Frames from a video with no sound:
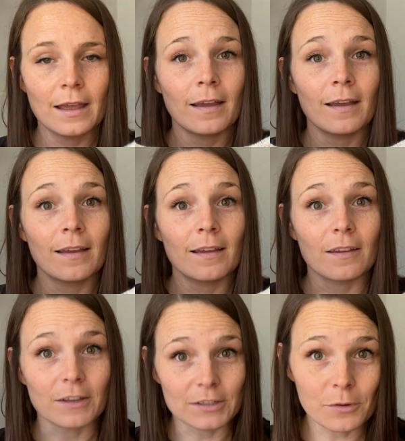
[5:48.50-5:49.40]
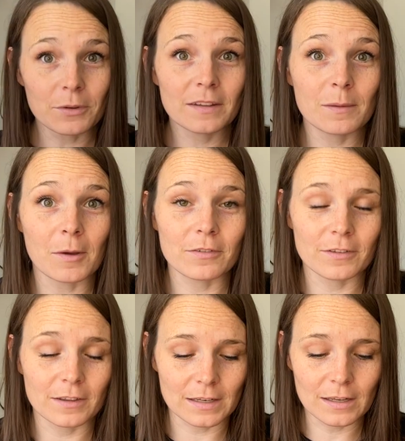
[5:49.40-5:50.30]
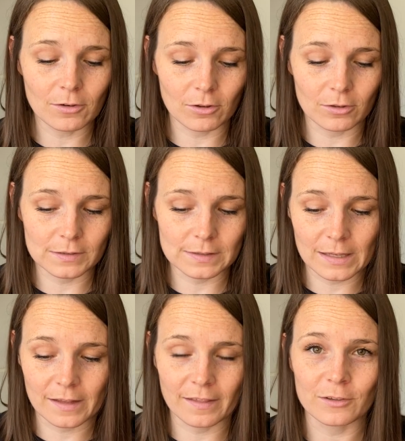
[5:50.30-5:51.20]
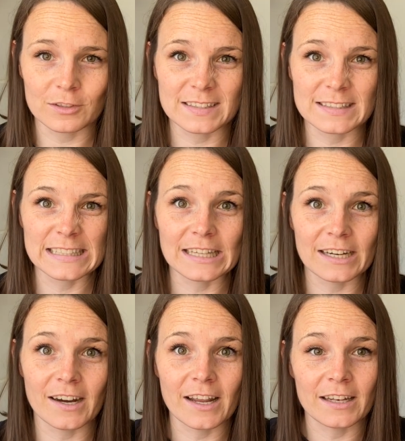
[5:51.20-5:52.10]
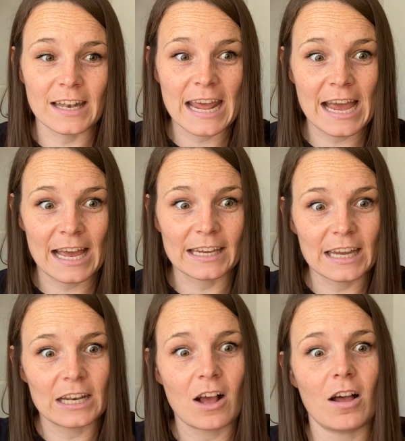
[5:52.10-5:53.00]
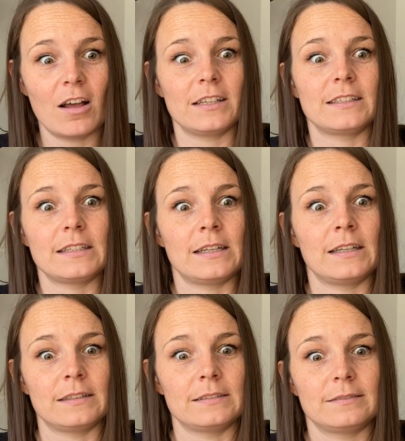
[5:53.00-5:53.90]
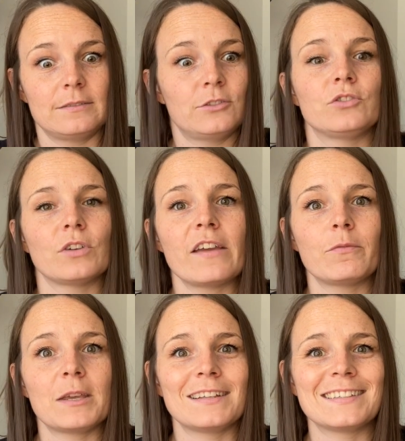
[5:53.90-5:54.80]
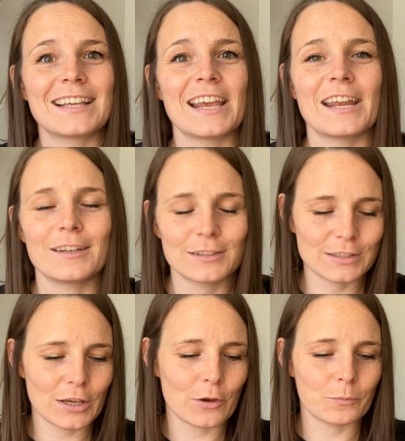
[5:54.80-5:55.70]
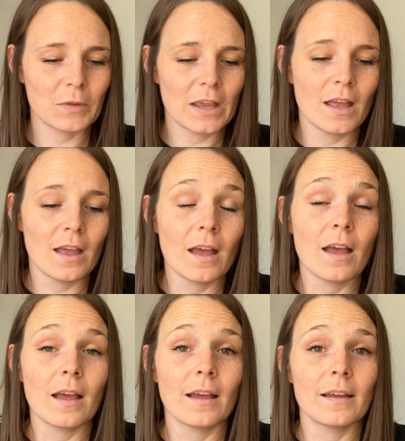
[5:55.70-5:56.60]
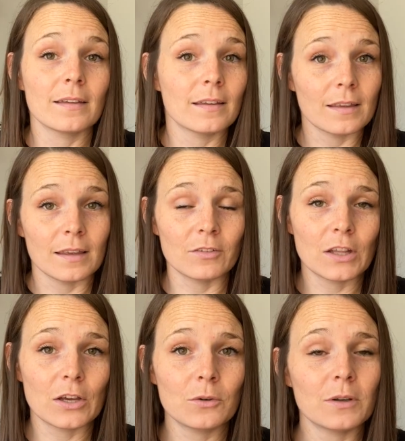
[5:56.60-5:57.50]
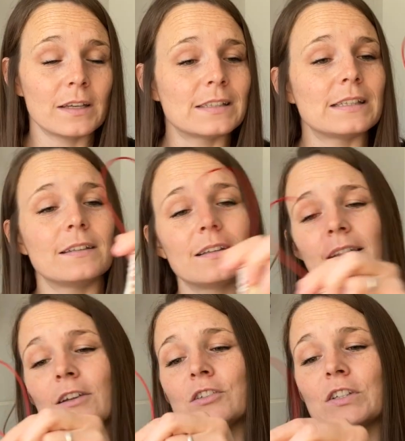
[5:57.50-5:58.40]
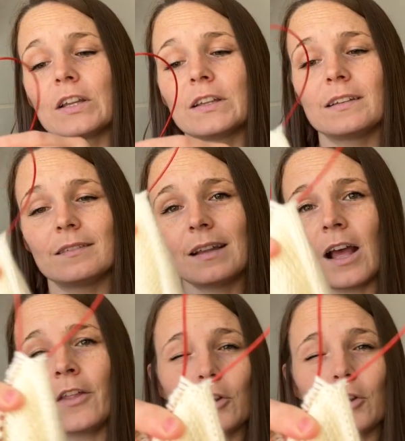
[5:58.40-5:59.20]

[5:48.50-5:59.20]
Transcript: if I don't get them off of the needles, then they'll just sit there and nag and haunt and drive me insane. So even though there's other